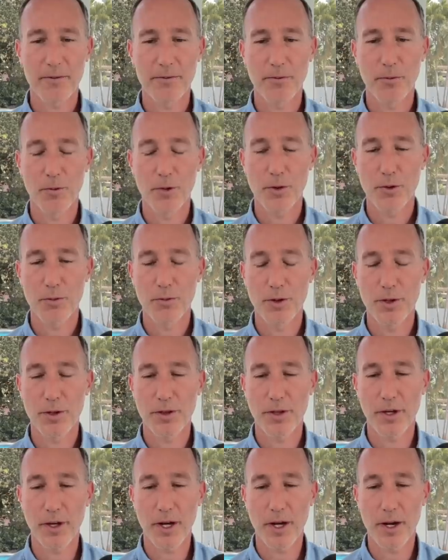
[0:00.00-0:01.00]
and forth
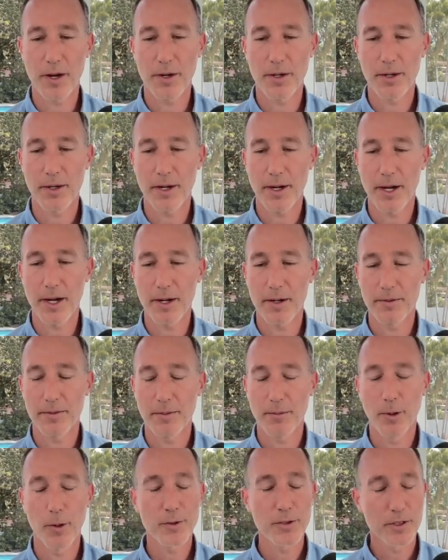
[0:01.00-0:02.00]
with
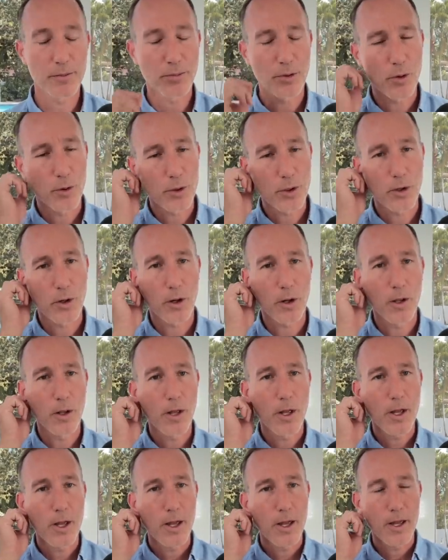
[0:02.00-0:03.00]
Boson Protocol,
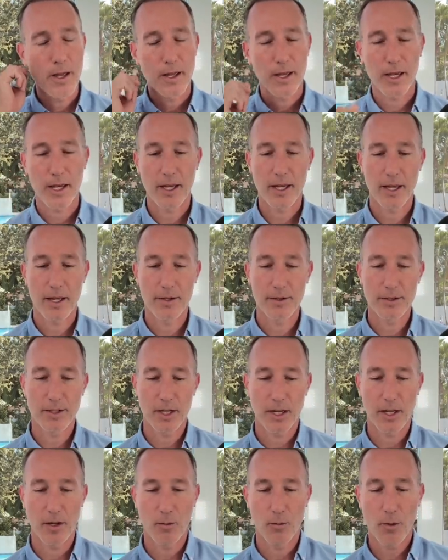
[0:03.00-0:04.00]
and
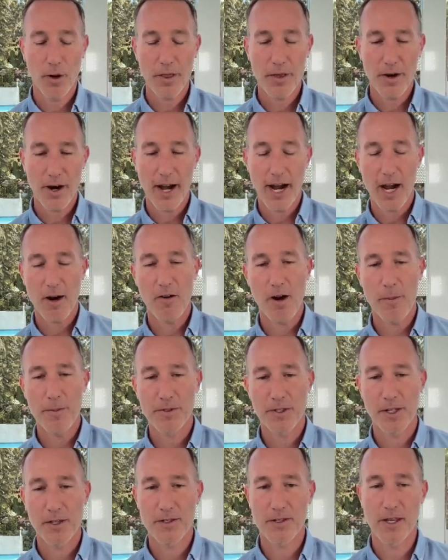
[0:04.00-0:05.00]
one of their higher-ups
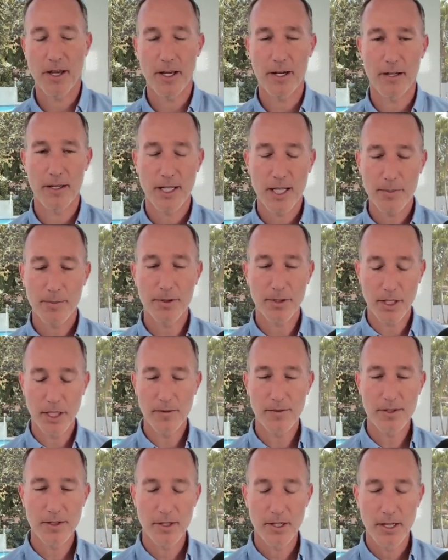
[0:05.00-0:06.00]
says that he
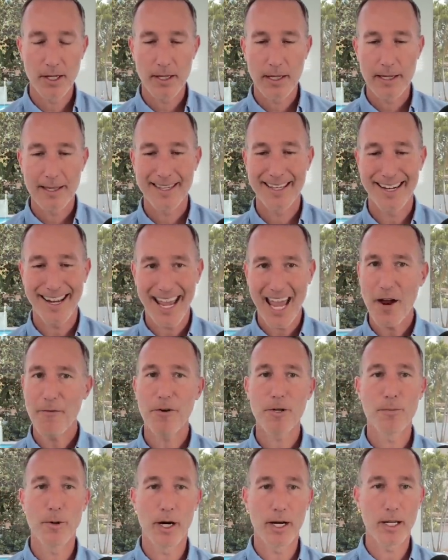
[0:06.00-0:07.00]
believes that
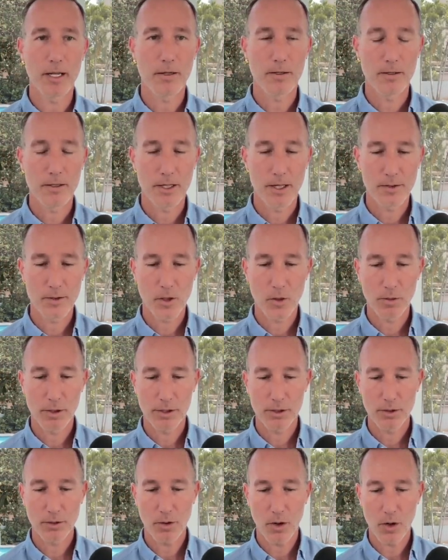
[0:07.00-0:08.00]
everybody is
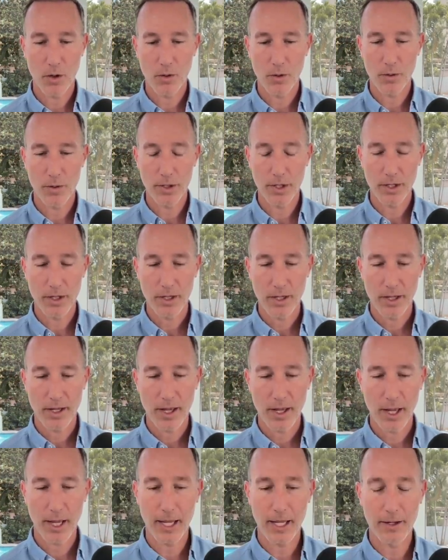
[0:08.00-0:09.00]
going to own
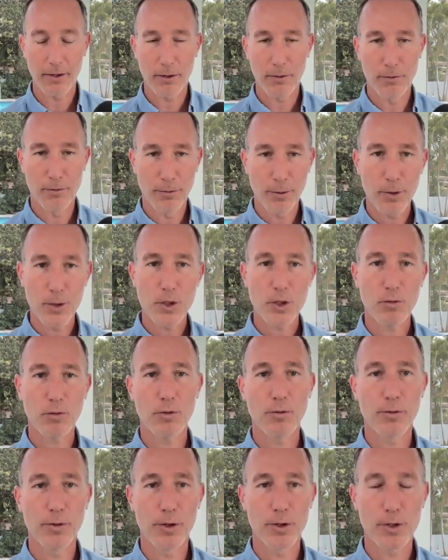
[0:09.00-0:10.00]
a
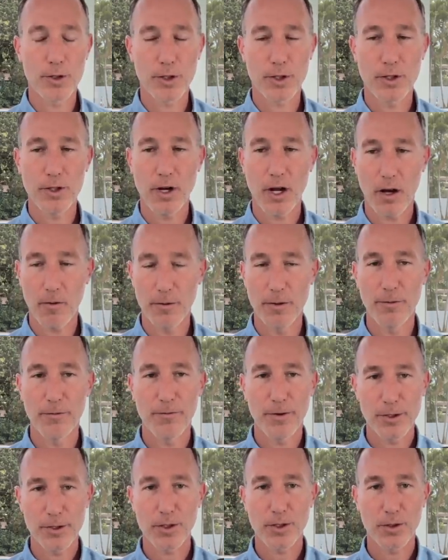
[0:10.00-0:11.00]
virtual version of the
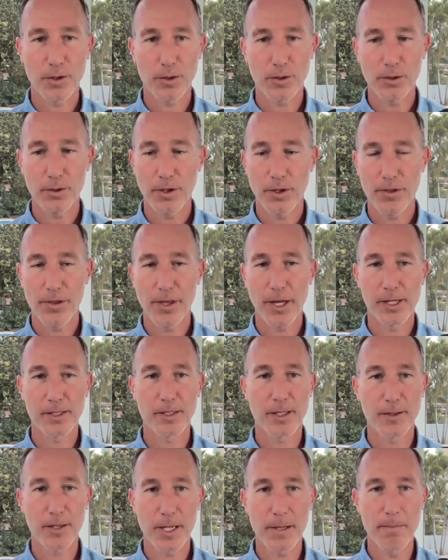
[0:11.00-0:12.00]
physical things
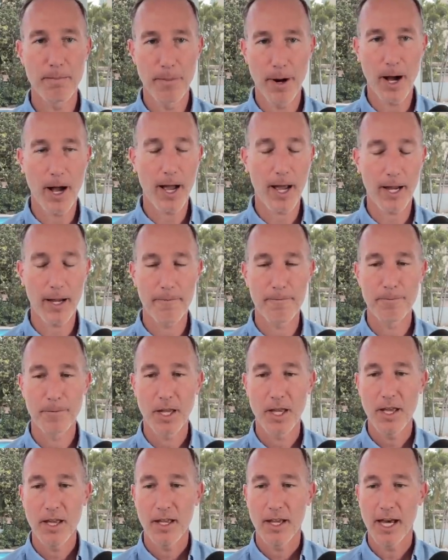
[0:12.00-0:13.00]
that they buy.
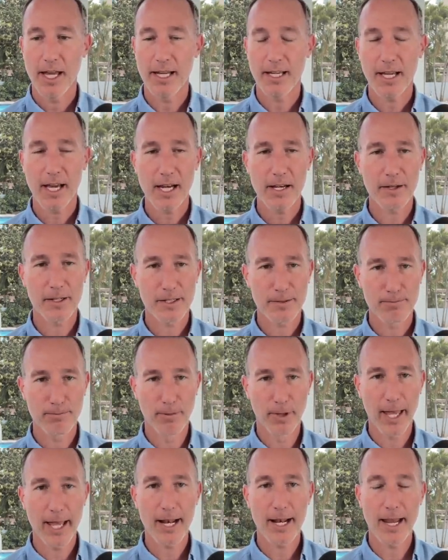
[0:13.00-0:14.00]
And he kind of
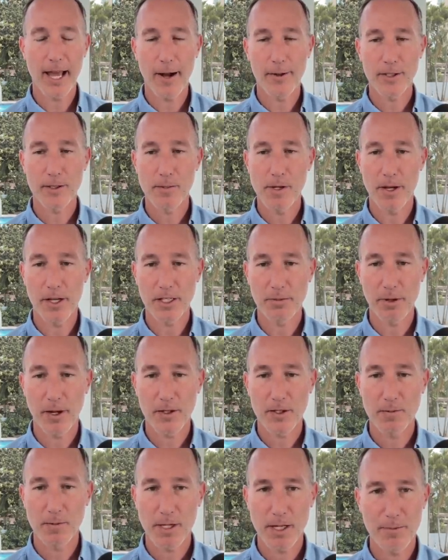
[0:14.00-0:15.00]
laid it out to me and
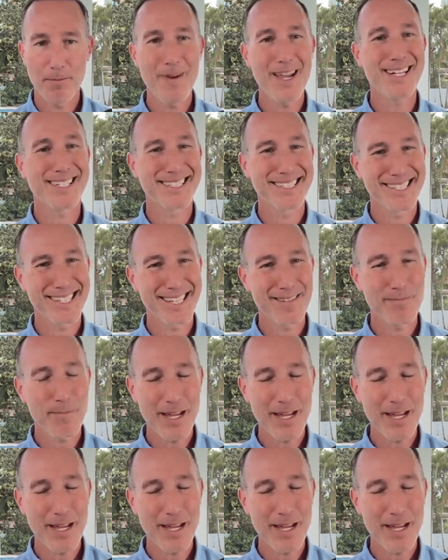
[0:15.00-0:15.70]
explained to me, and it